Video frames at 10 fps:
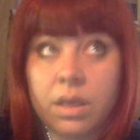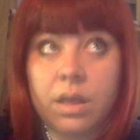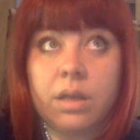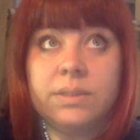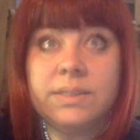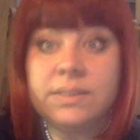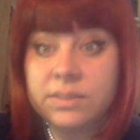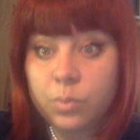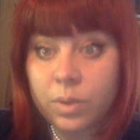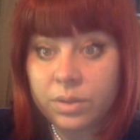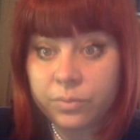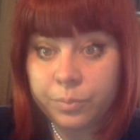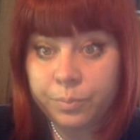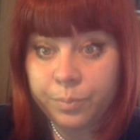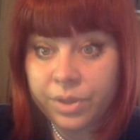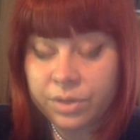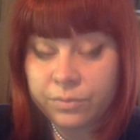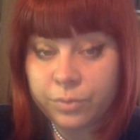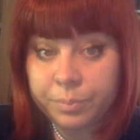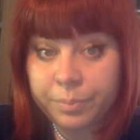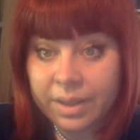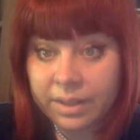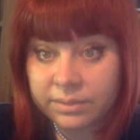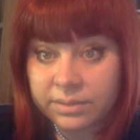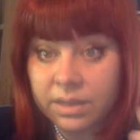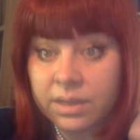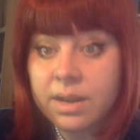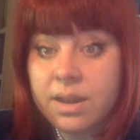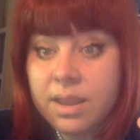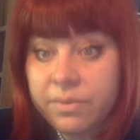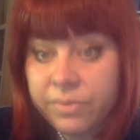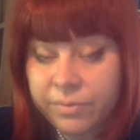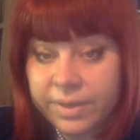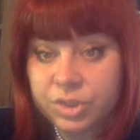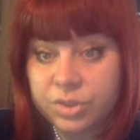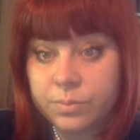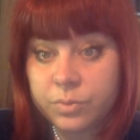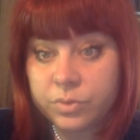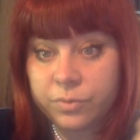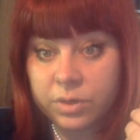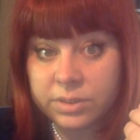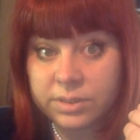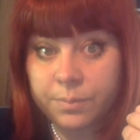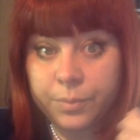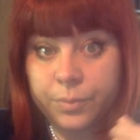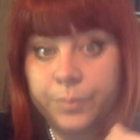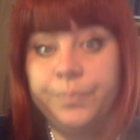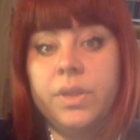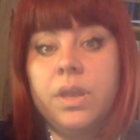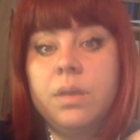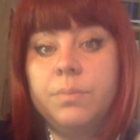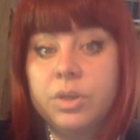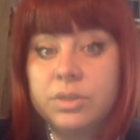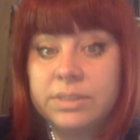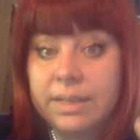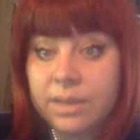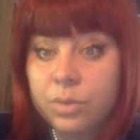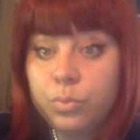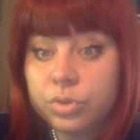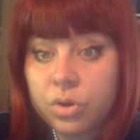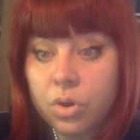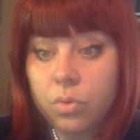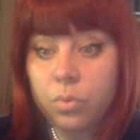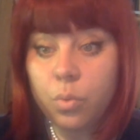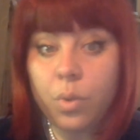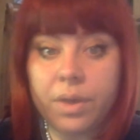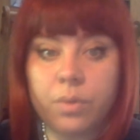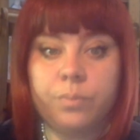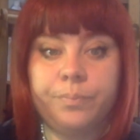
uh, this is a wonderful period for planting leafy vegetables, for example, because then they would grow well.